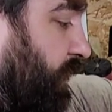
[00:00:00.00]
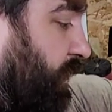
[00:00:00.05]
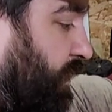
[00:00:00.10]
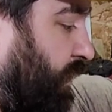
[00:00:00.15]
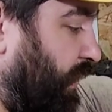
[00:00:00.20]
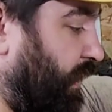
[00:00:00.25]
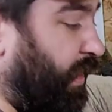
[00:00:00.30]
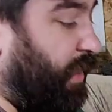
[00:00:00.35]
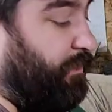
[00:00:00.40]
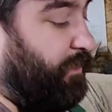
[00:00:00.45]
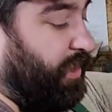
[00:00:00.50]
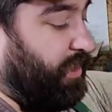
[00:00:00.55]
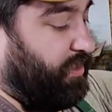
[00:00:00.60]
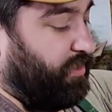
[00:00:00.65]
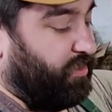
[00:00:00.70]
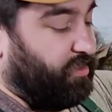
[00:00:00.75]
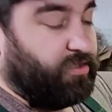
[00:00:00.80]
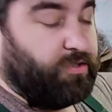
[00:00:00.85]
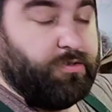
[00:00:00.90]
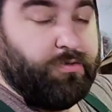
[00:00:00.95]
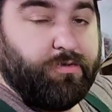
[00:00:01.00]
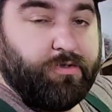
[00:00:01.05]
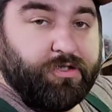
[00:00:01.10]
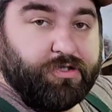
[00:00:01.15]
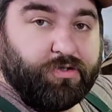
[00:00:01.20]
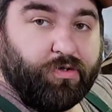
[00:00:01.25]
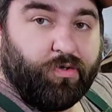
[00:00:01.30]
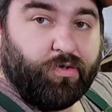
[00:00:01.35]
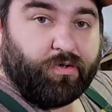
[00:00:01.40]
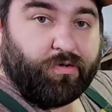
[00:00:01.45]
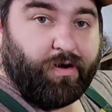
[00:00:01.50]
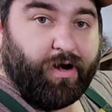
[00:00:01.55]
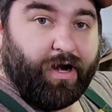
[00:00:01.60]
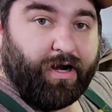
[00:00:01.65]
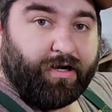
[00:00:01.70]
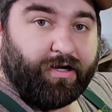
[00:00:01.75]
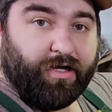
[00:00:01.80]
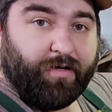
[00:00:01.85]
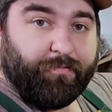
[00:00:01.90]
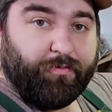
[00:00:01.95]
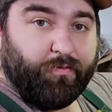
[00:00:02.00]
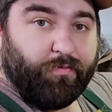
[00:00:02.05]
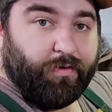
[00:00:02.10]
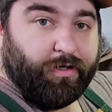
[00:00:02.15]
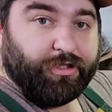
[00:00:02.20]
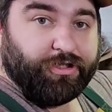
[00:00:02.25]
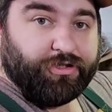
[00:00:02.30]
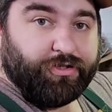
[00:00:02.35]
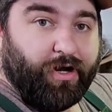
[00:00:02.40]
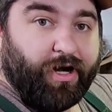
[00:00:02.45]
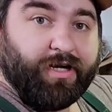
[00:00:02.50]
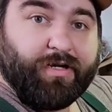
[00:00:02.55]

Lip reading: And I might not glue this whole crack up in one shot.